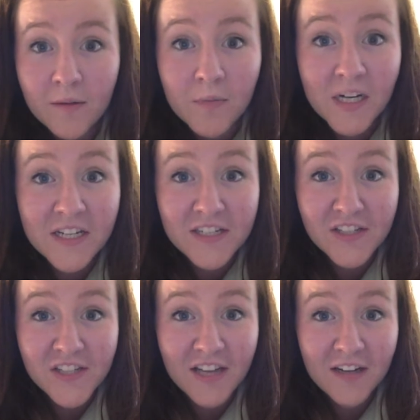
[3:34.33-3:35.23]
But
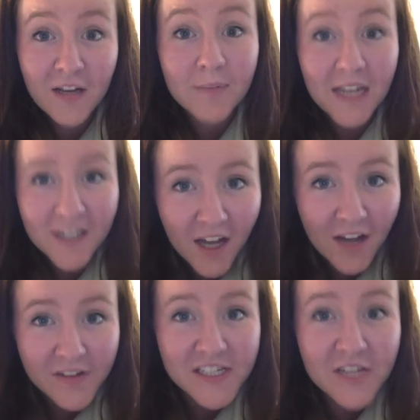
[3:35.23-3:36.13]
until then, Amanda,
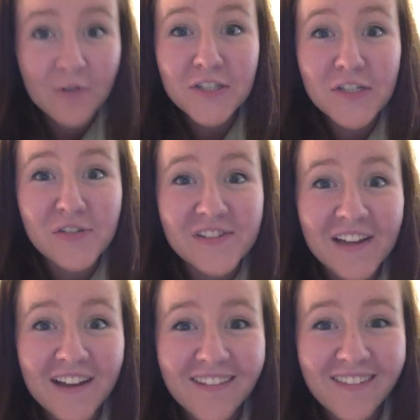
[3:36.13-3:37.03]
I'll see you on Tuesday.